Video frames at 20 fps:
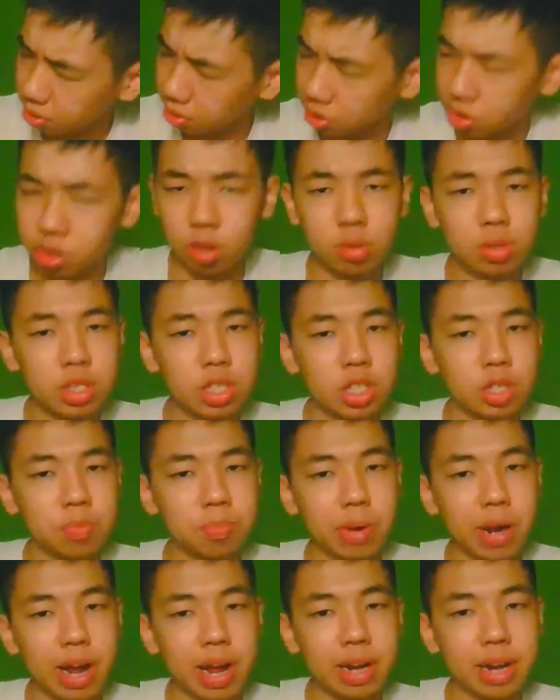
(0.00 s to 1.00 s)
don't
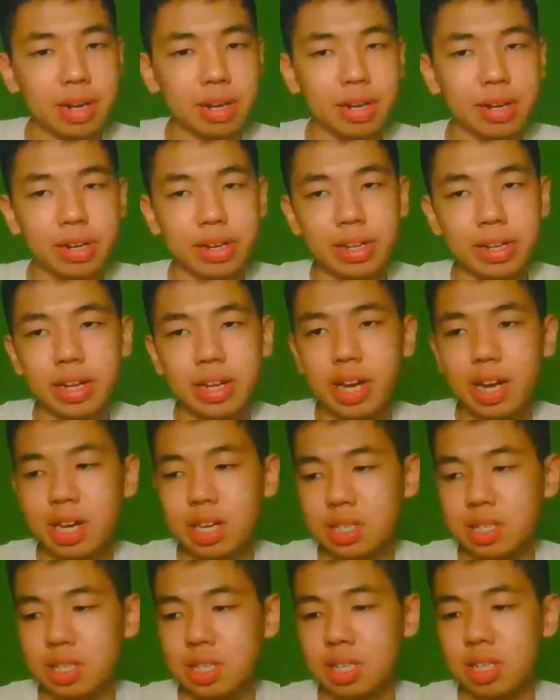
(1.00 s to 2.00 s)
spread,
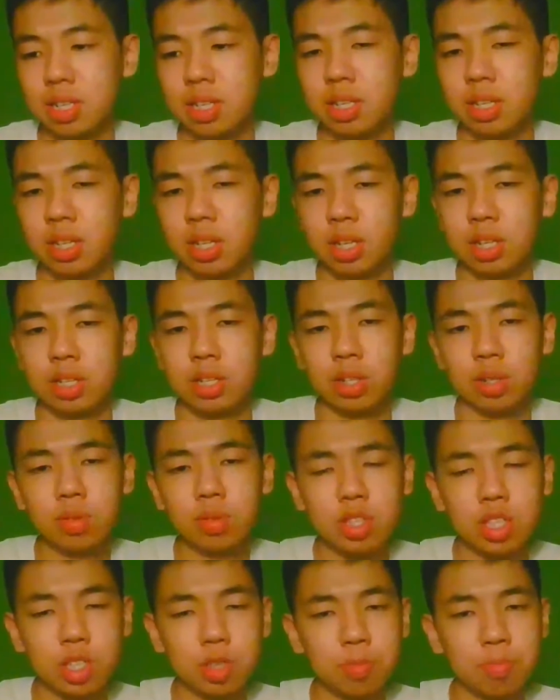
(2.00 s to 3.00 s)
as in
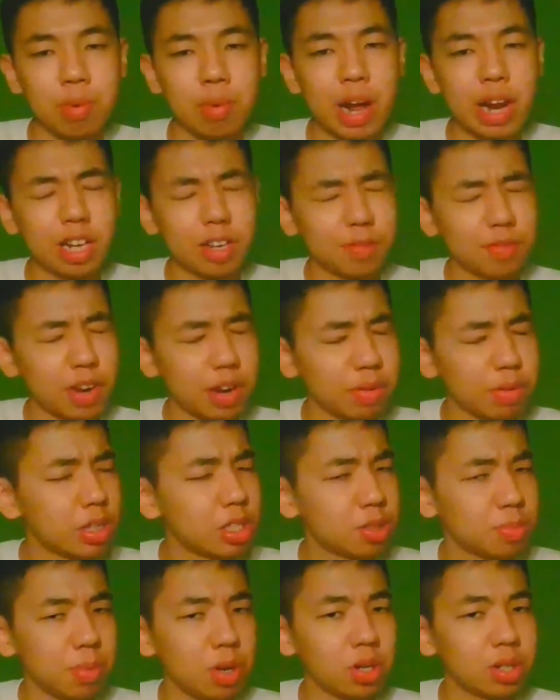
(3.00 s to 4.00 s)
don't spread the very
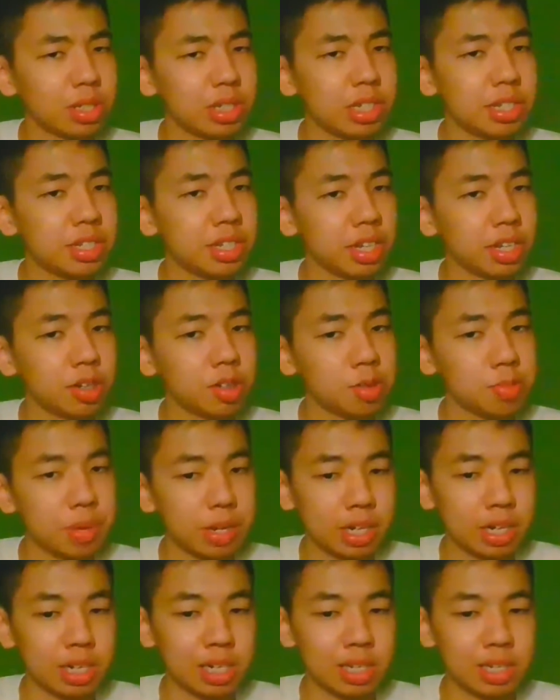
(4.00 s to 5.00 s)
small details,
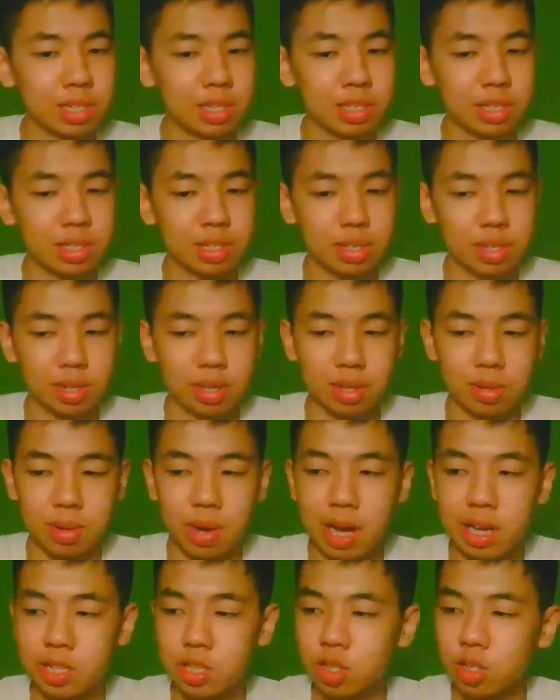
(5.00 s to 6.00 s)
because
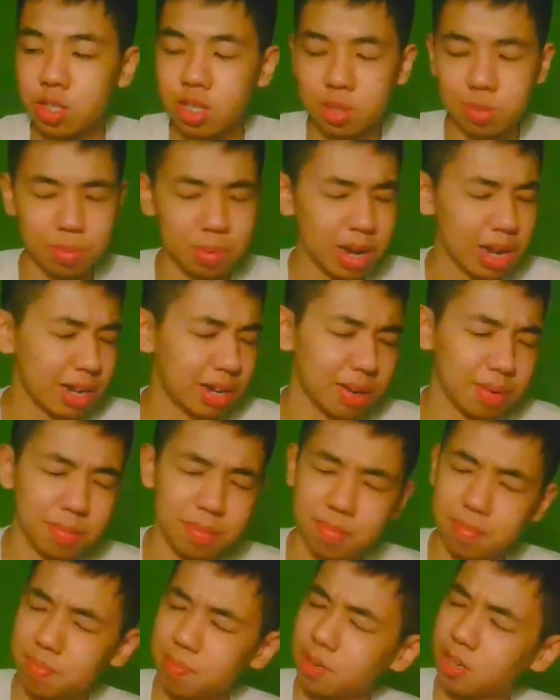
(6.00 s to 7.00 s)
as you spread,
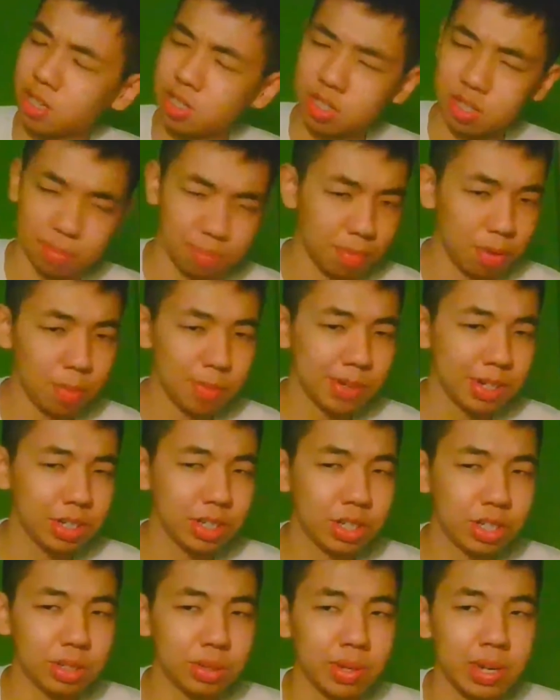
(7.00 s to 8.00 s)
because the moment
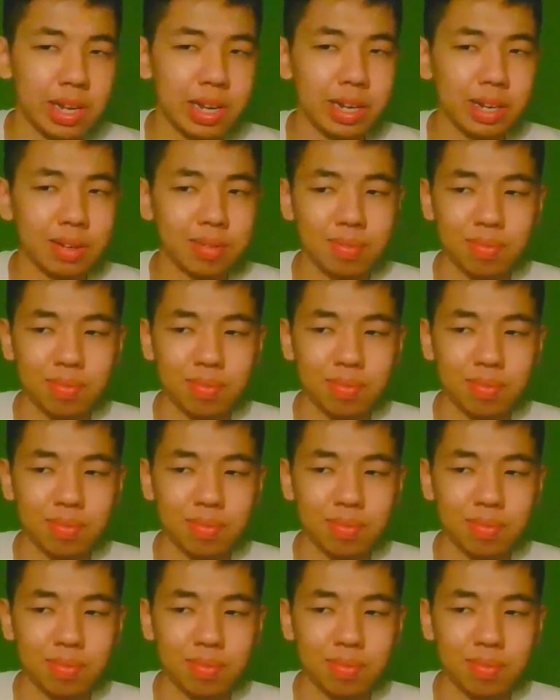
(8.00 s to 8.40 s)
you do it,